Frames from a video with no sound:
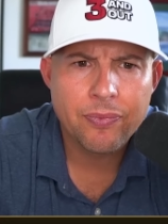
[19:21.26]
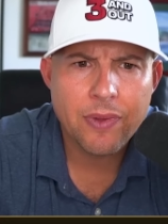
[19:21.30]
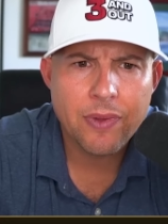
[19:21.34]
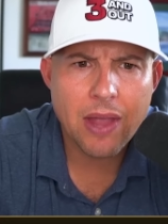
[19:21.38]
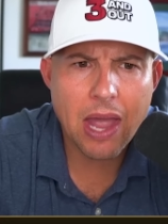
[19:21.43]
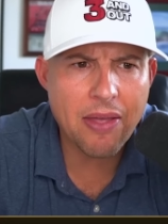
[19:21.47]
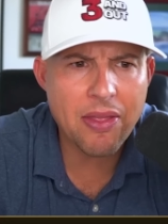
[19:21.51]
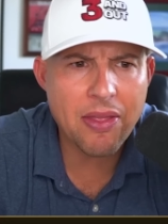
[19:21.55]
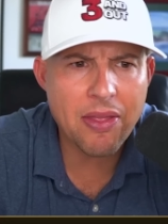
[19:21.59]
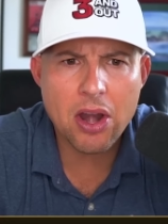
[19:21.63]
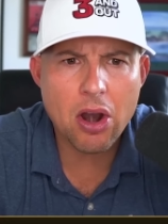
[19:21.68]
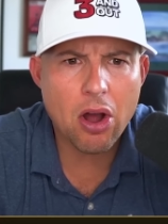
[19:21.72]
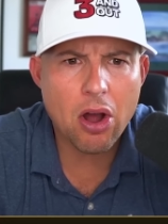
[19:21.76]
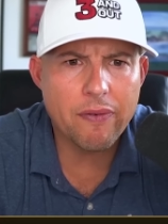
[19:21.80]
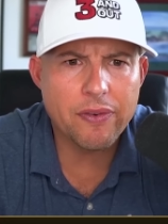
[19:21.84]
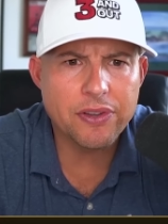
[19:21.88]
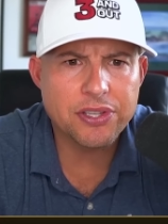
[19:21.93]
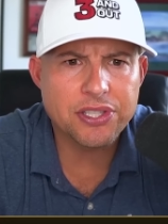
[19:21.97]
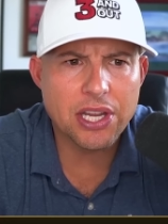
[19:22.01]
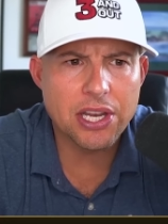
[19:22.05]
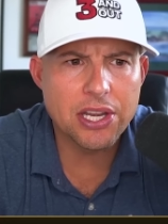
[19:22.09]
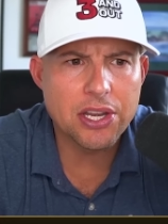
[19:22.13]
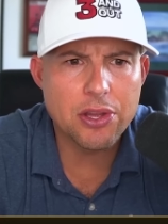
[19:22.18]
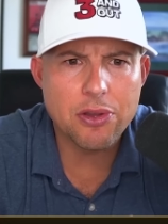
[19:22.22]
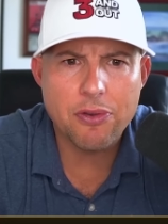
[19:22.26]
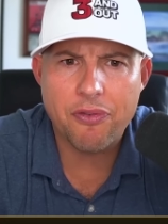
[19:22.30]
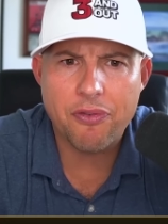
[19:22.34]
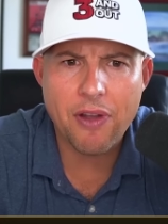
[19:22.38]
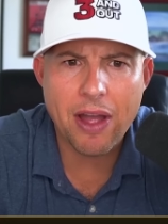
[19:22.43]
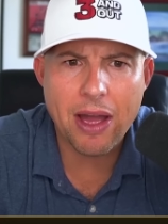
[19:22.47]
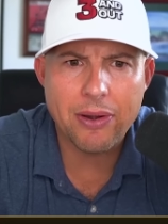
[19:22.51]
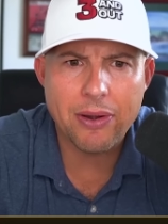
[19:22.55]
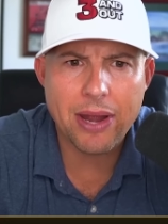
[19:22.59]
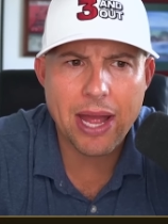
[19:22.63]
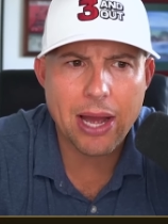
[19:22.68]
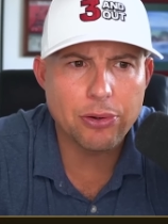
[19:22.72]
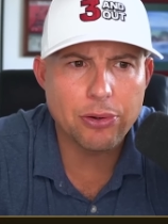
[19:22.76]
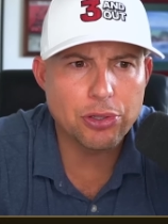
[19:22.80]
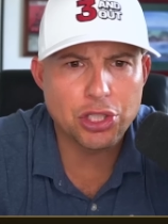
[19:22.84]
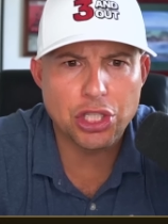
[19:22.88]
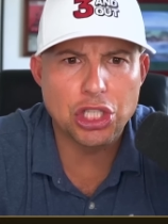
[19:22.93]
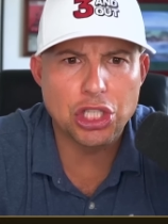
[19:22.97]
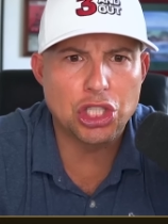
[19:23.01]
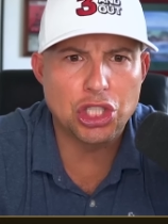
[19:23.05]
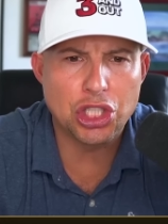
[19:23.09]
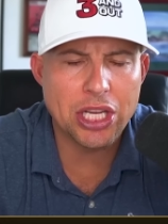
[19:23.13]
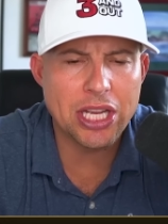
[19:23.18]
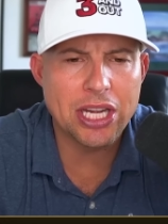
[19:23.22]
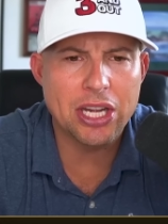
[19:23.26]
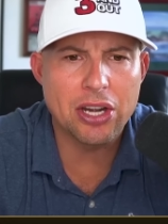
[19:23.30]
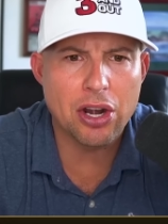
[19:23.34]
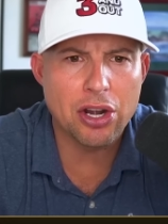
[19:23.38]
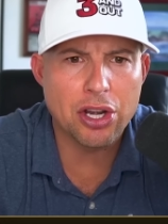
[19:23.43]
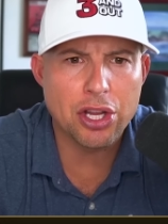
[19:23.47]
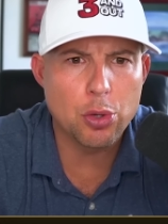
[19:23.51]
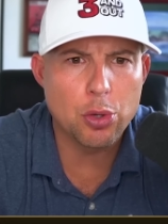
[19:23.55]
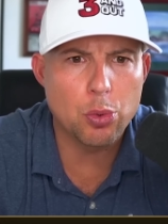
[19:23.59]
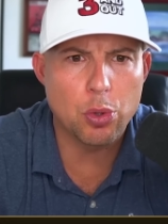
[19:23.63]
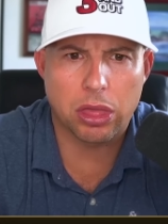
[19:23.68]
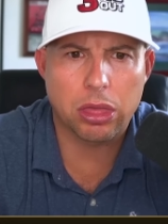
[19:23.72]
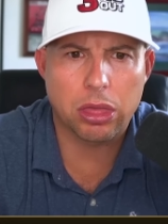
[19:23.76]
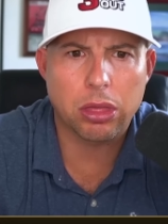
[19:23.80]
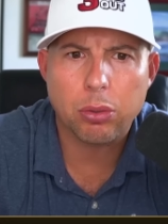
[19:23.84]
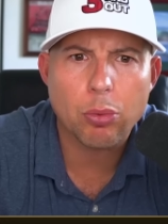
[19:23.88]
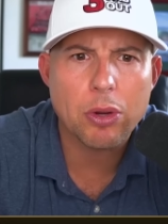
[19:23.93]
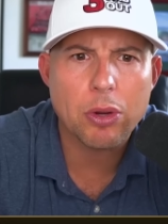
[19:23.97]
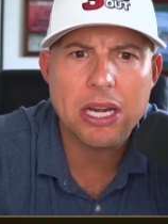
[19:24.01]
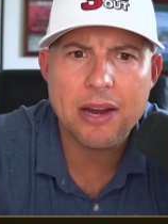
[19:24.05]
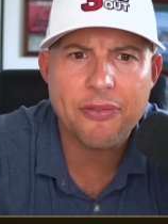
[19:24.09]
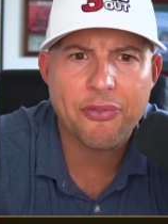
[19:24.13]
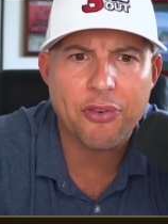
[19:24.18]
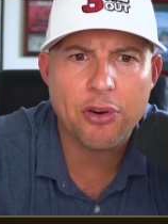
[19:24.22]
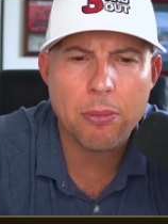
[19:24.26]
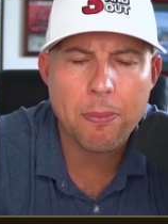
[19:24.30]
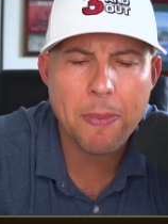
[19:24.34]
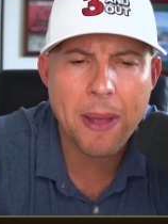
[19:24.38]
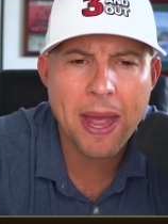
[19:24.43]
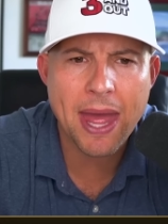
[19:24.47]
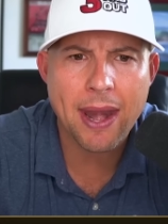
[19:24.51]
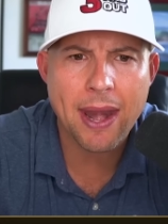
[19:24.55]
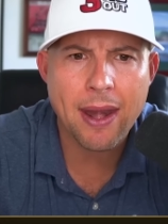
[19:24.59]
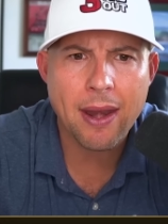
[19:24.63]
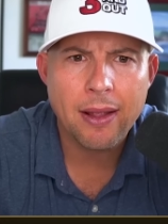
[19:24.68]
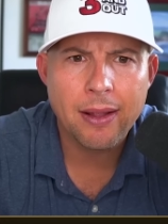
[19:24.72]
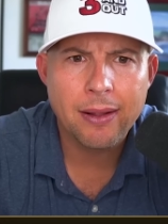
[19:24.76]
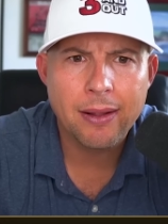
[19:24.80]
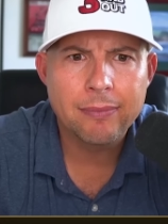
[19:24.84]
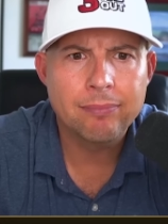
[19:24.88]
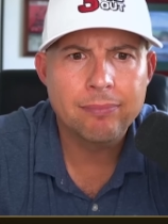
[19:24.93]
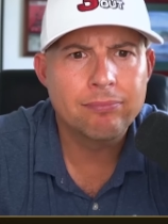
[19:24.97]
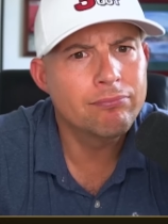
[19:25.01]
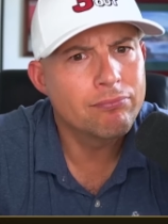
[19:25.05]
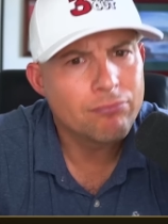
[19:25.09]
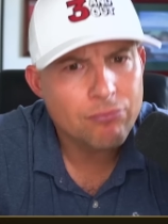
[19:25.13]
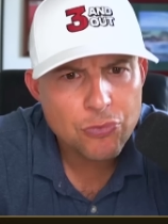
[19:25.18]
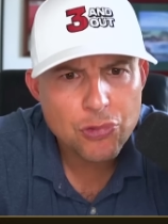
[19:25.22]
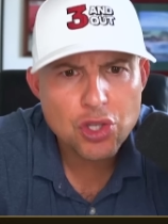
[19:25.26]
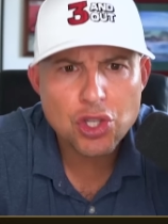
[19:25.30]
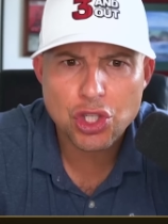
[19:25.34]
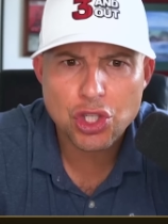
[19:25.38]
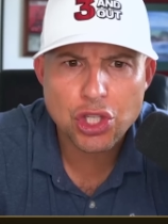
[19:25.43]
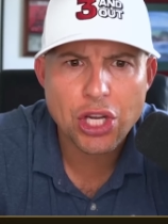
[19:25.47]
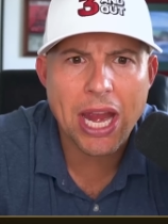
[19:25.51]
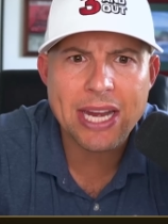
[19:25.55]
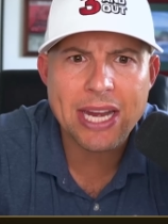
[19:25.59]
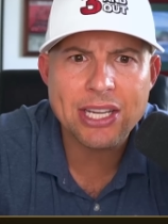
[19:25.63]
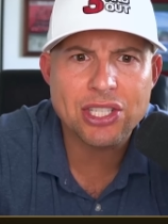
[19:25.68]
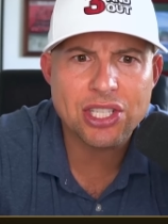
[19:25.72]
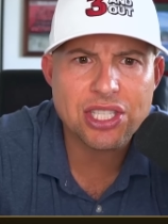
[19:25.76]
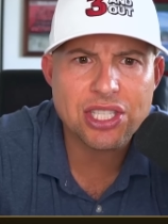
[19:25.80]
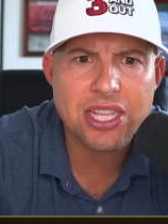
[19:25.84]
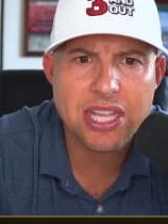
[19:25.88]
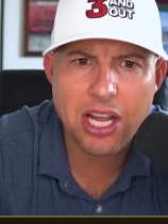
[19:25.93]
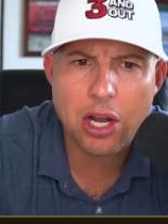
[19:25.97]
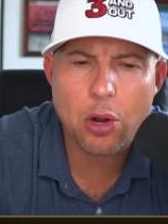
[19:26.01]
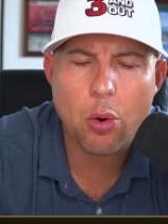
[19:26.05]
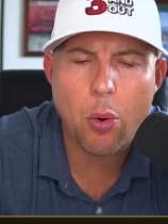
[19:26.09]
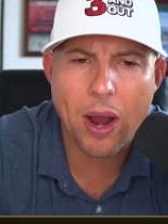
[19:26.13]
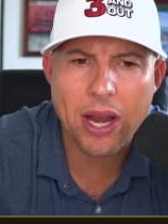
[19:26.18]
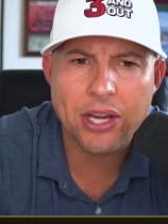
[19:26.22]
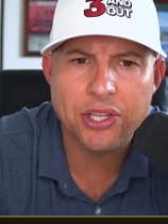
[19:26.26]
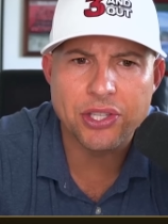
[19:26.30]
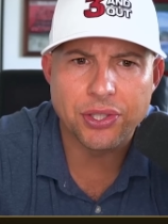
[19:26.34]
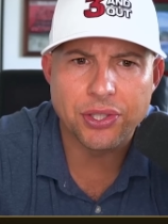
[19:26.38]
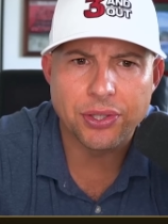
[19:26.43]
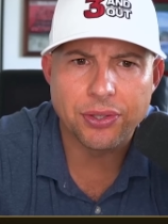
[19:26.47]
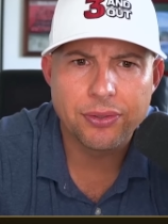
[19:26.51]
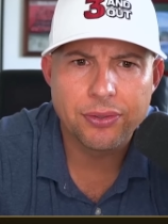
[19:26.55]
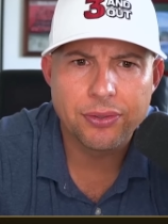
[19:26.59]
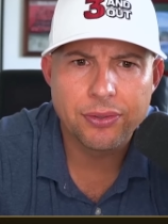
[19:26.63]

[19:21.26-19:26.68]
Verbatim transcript: And then all of a sudden you found out she cheated on you with three different men, changes the equation.